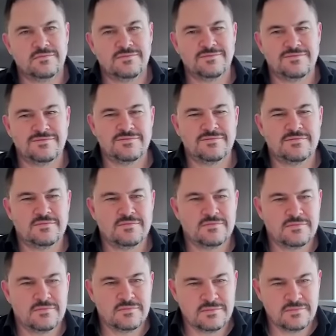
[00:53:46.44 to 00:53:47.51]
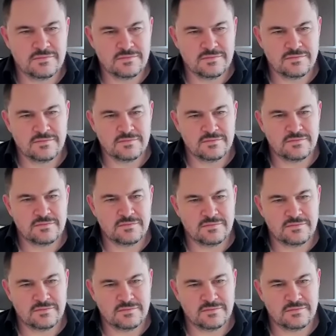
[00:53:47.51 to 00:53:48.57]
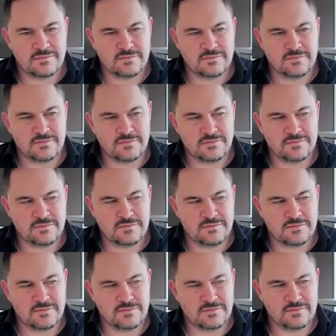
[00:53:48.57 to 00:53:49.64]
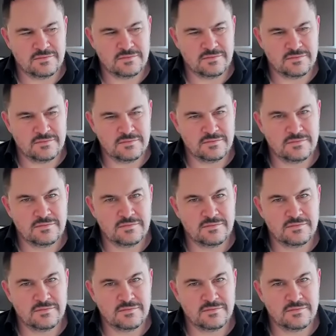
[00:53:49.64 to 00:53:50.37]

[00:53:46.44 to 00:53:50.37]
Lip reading: The person shown says nothing.